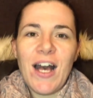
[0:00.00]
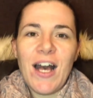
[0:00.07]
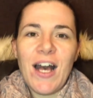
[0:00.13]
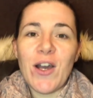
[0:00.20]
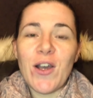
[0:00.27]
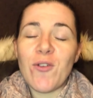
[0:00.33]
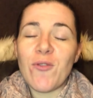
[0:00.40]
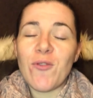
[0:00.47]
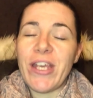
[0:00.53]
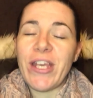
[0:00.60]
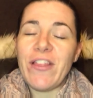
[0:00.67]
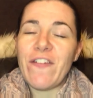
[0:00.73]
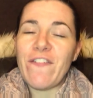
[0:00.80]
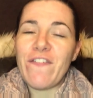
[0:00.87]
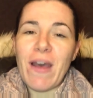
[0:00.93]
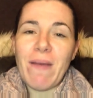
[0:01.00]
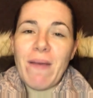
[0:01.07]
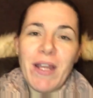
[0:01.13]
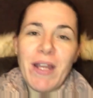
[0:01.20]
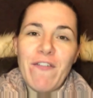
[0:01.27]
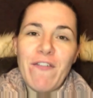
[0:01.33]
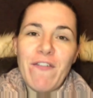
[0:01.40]
uh, greet the
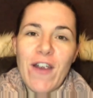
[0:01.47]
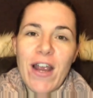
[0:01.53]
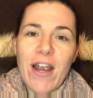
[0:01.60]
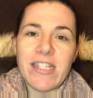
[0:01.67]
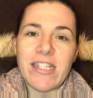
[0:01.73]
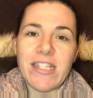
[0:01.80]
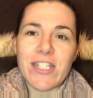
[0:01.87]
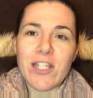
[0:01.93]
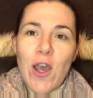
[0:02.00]
family and friends.